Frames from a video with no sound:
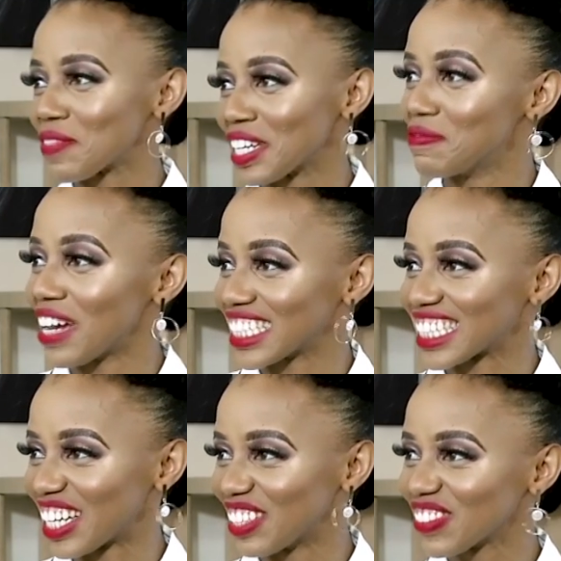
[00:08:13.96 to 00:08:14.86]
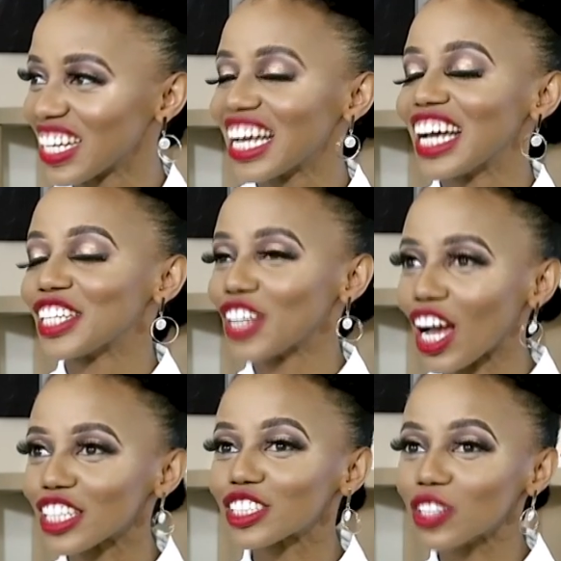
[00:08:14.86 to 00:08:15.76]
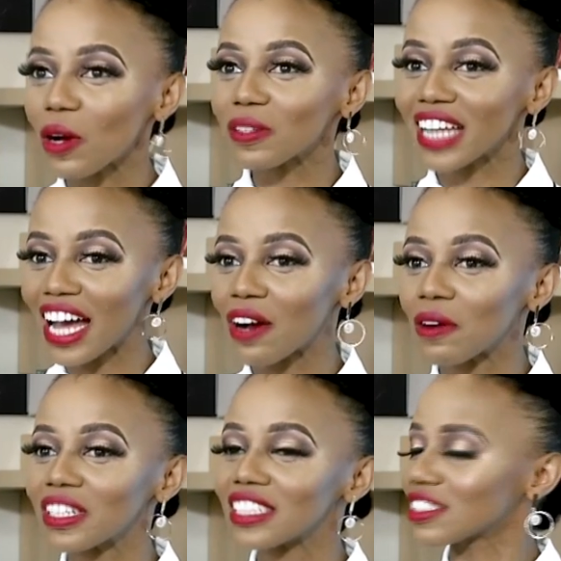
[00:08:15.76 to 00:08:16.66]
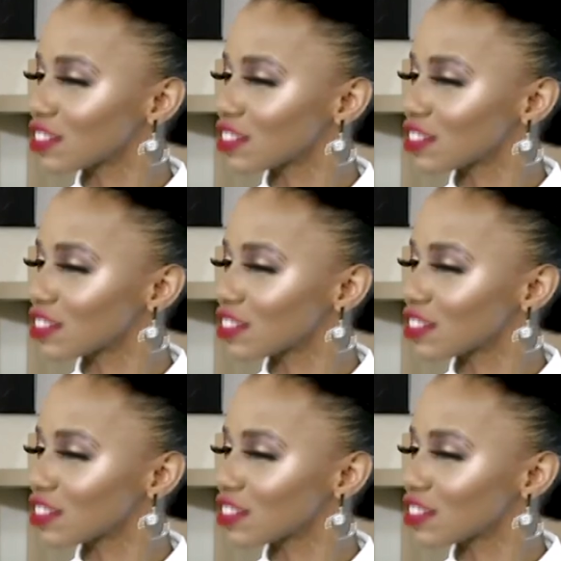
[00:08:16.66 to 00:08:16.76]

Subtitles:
it better myself. Yeah, so now,